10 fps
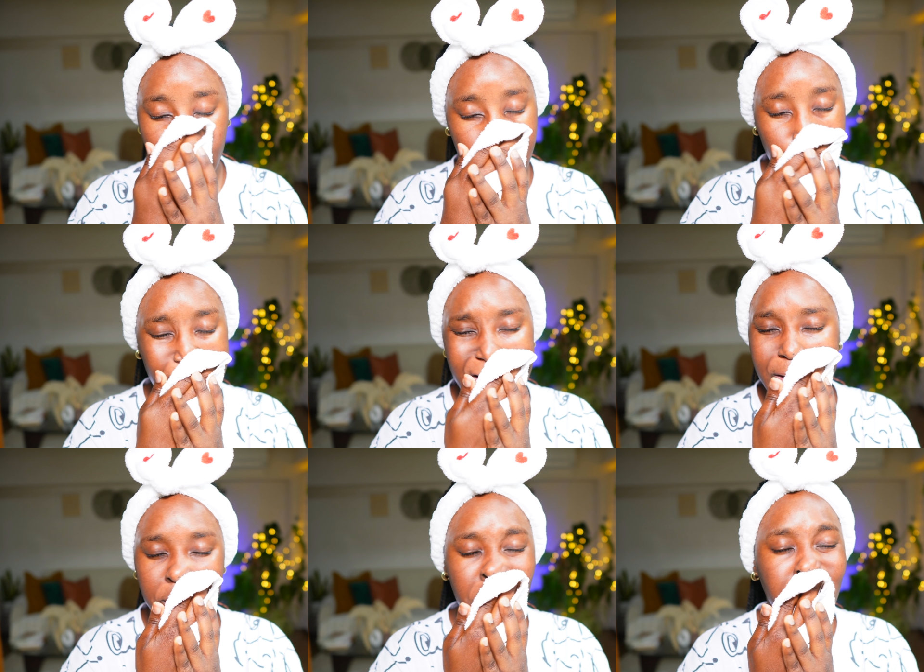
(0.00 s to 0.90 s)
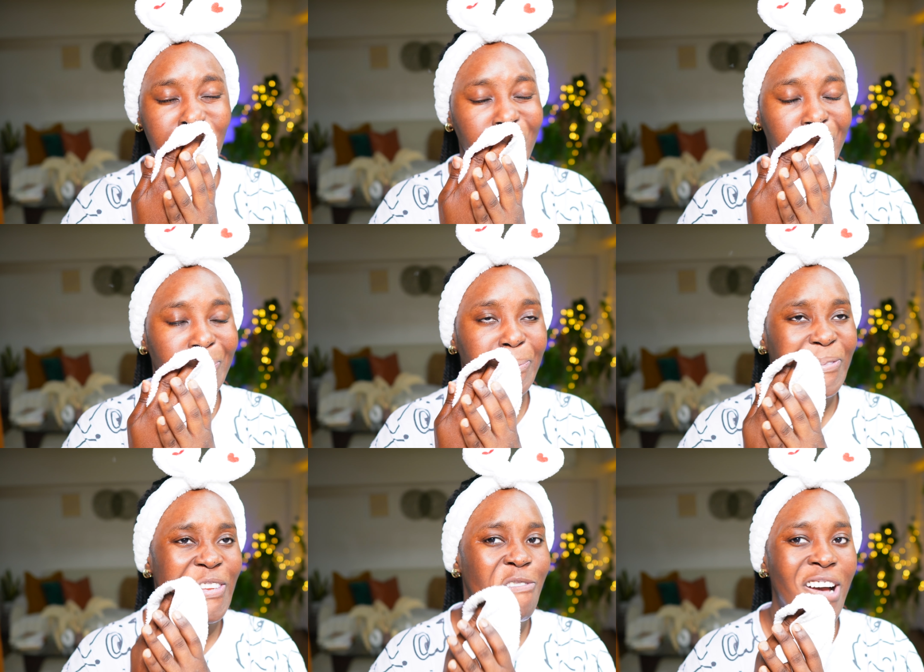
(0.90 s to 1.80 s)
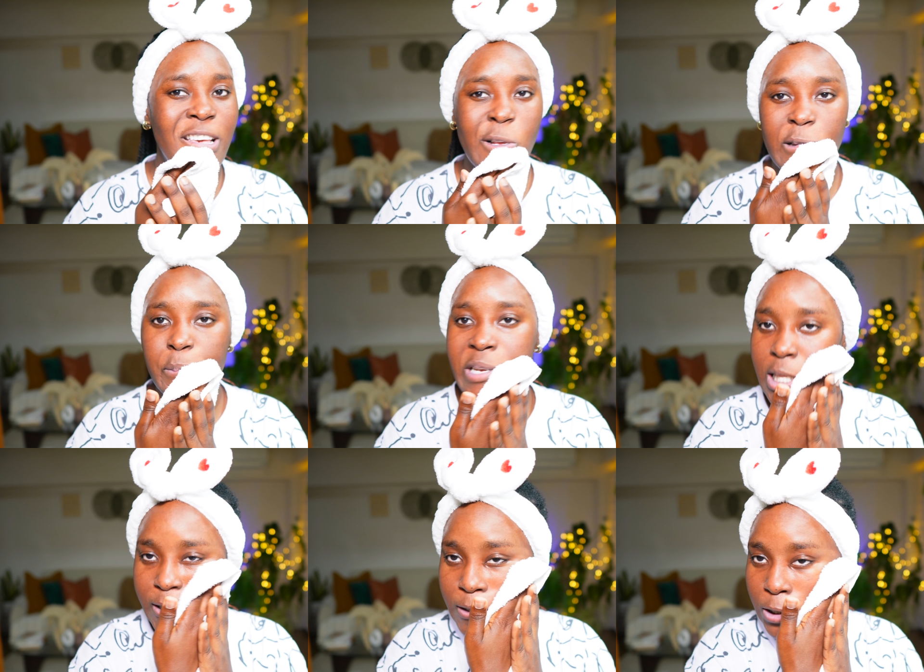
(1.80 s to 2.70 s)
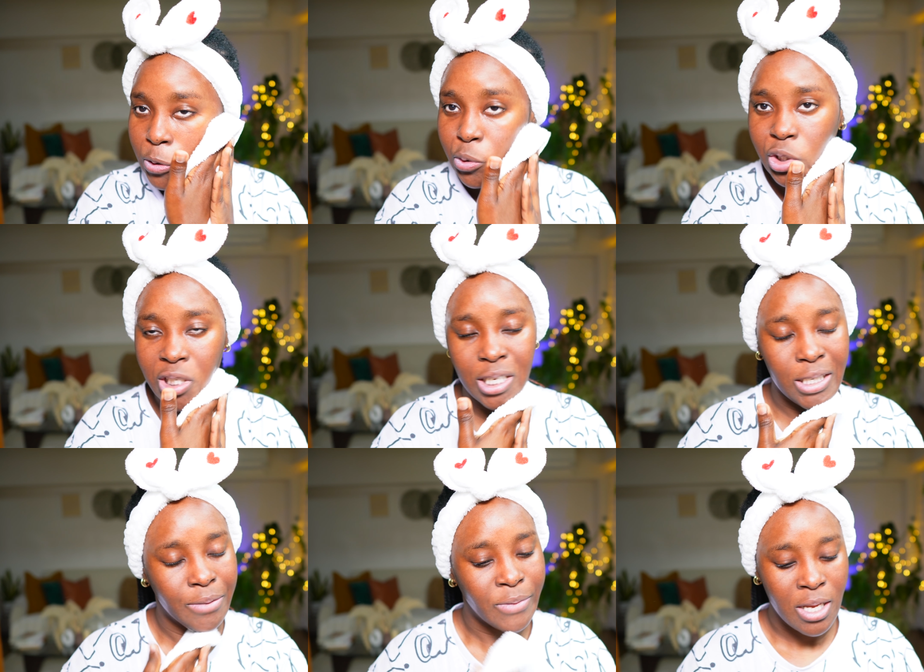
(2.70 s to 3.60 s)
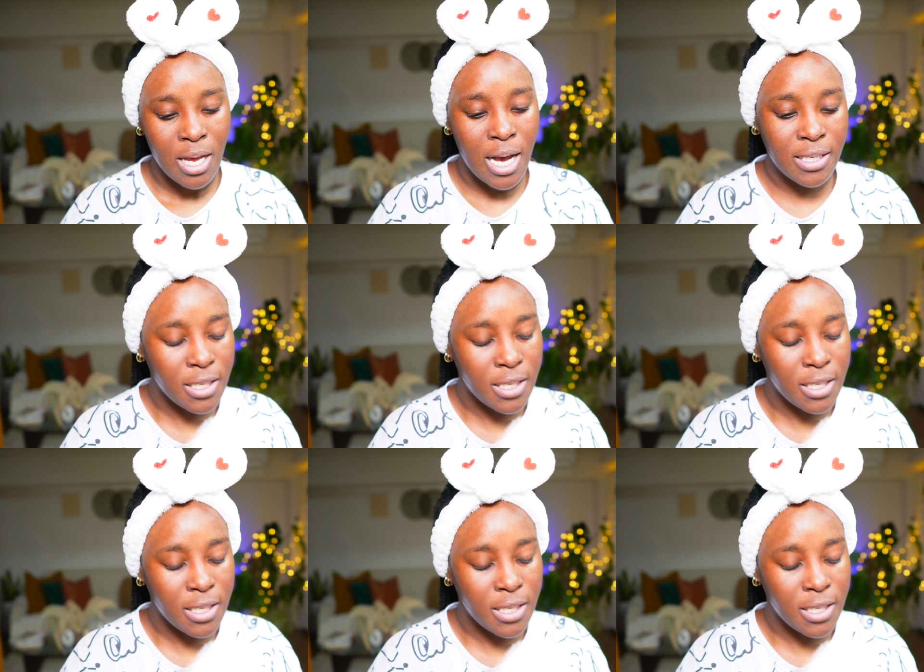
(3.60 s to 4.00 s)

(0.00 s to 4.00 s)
use if I use a peeling solution. As I